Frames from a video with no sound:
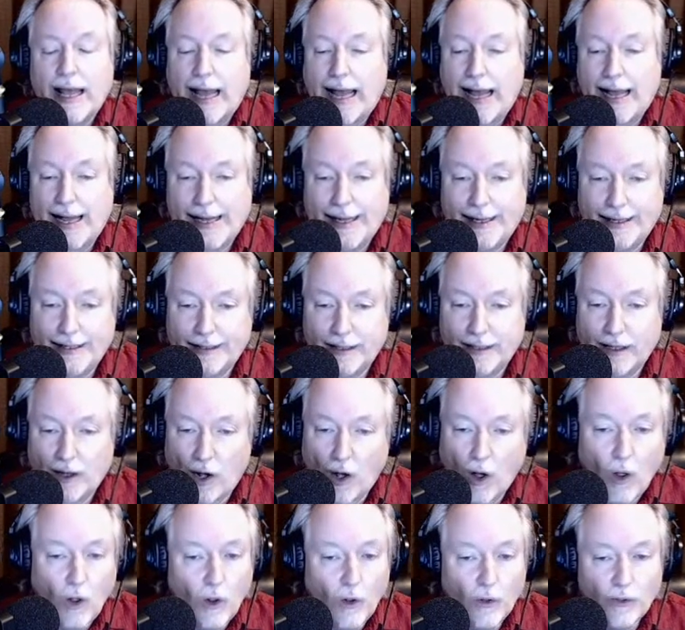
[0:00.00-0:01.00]
And
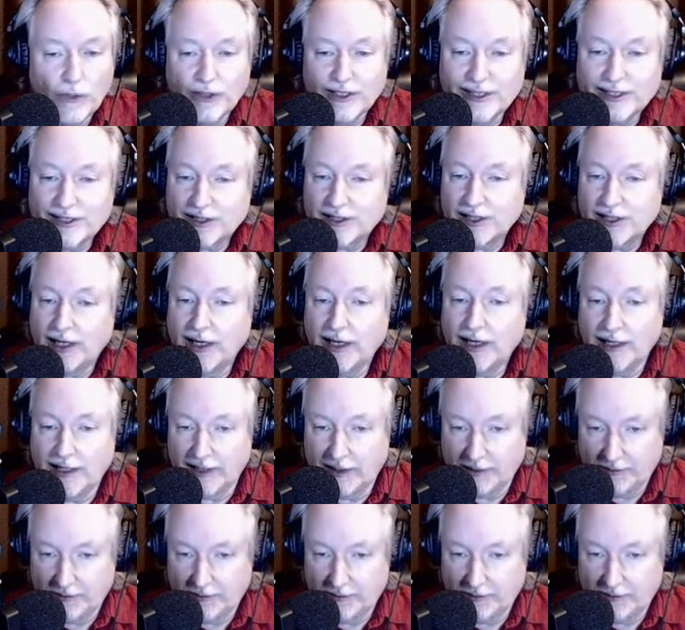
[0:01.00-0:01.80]
all this time,